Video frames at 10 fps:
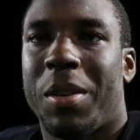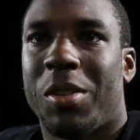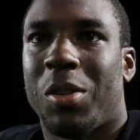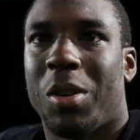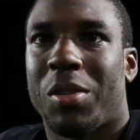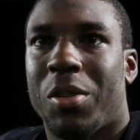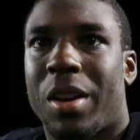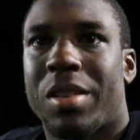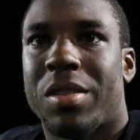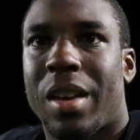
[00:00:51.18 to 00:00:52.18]
huge holes for
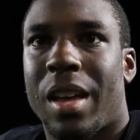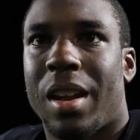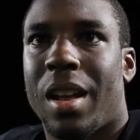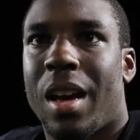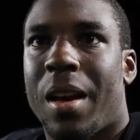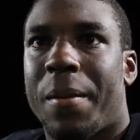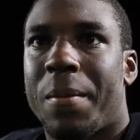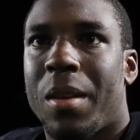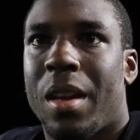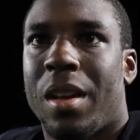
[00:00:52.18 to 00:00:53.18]
us and uh,
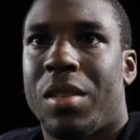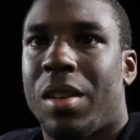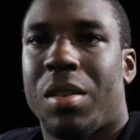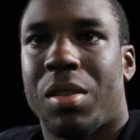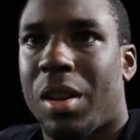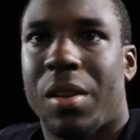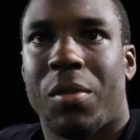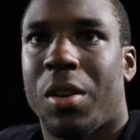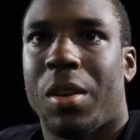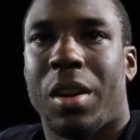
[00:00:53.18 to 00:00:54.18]
just looking
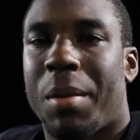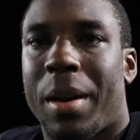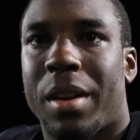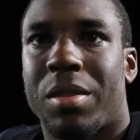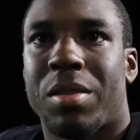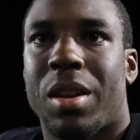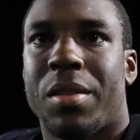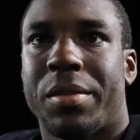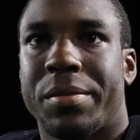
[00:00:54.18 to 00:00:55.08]
for cutbacks and stuff.